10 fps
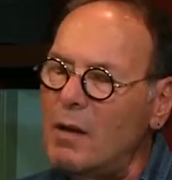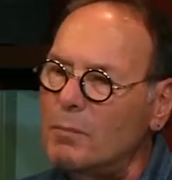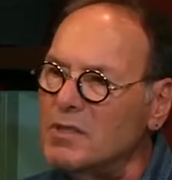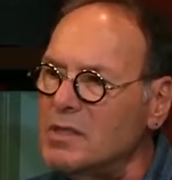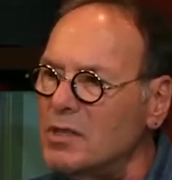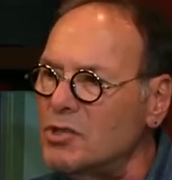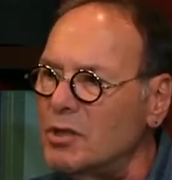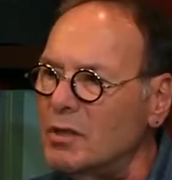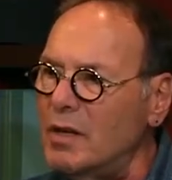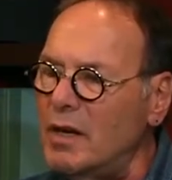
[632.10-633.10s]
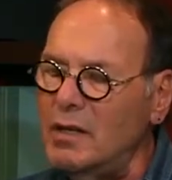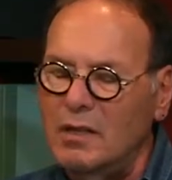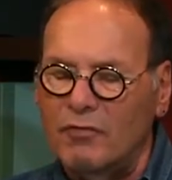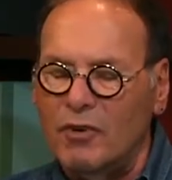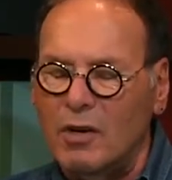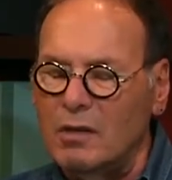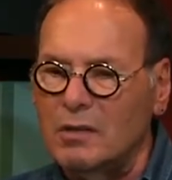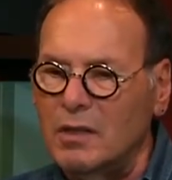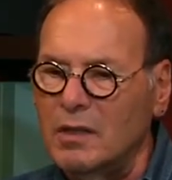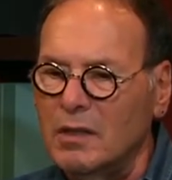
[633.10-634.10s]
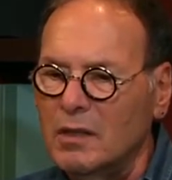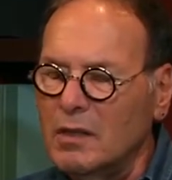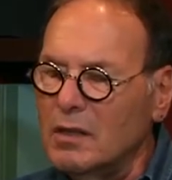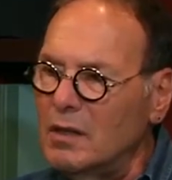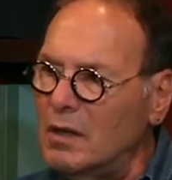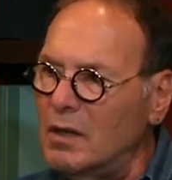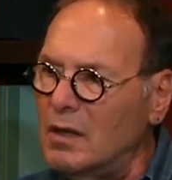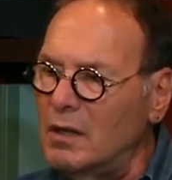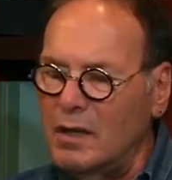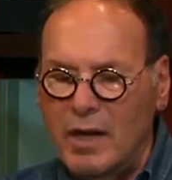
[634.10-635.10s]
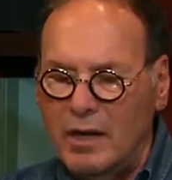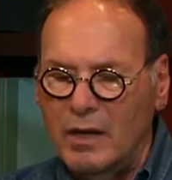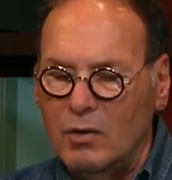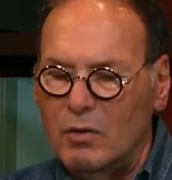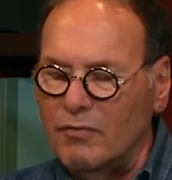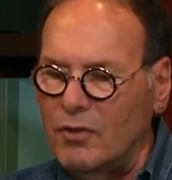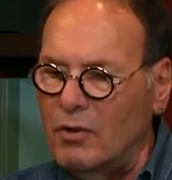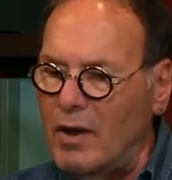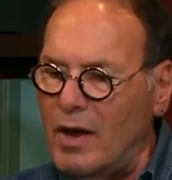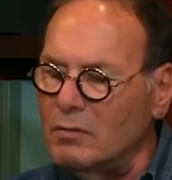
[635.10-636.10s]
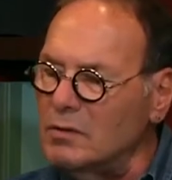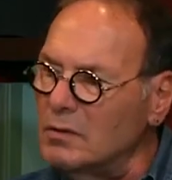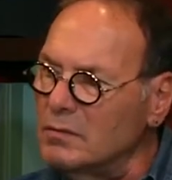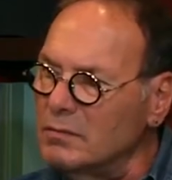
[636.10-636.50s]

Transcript: opposition, any difficulty getting it off the ground?